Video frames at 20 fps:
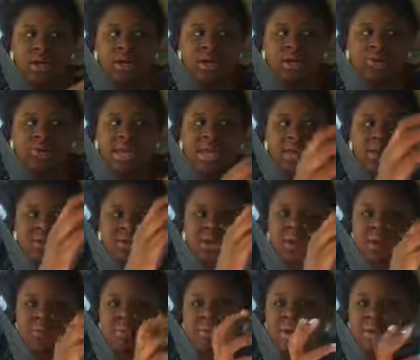um, light
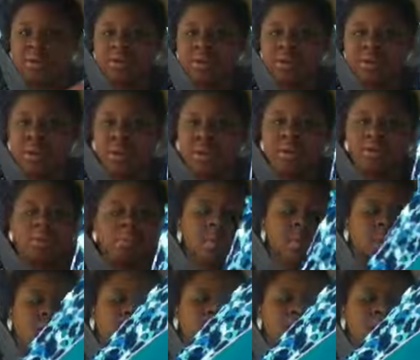green, mint green,
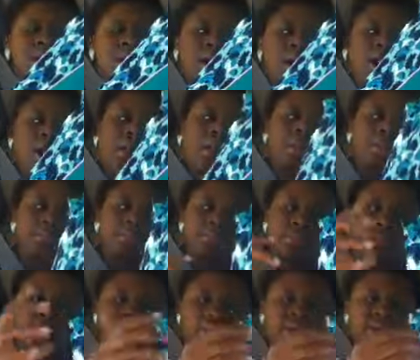um,
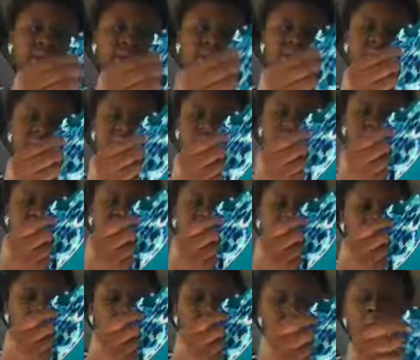like a
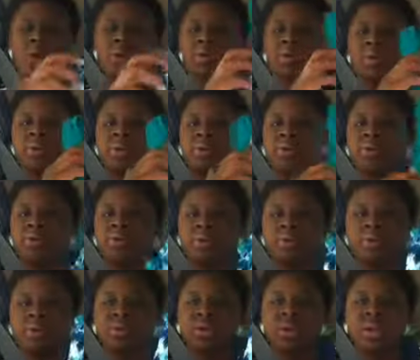periwinkle
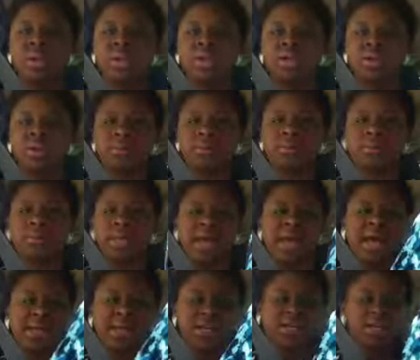blue color,
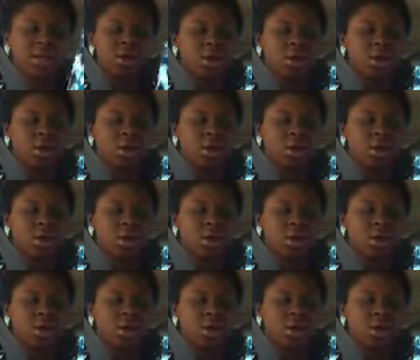black,